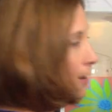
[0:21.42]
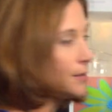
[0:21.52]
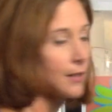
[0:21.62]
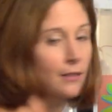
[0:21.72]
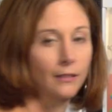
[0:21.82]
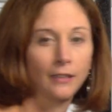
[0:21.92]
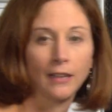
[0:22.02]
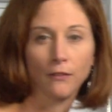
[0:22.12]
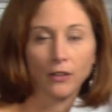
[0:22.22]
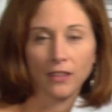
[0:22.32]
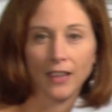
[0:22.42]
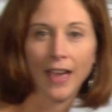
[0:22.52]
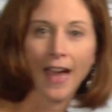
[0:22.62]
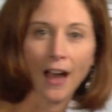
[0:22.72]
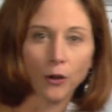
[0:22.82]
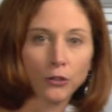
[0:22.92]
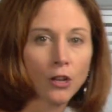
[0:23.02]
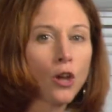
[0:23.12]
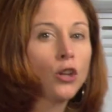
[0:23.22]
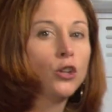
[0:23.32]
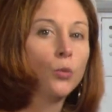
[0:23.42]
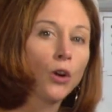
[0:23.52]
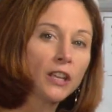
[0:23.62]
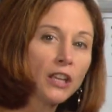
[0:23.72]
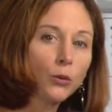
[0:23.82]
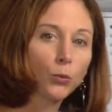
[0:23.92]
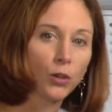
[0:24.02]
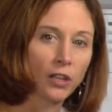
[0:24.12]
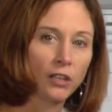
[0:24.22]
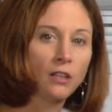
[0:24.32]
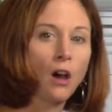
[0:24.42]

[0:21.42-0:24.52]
is to clean everything out. You want to get rid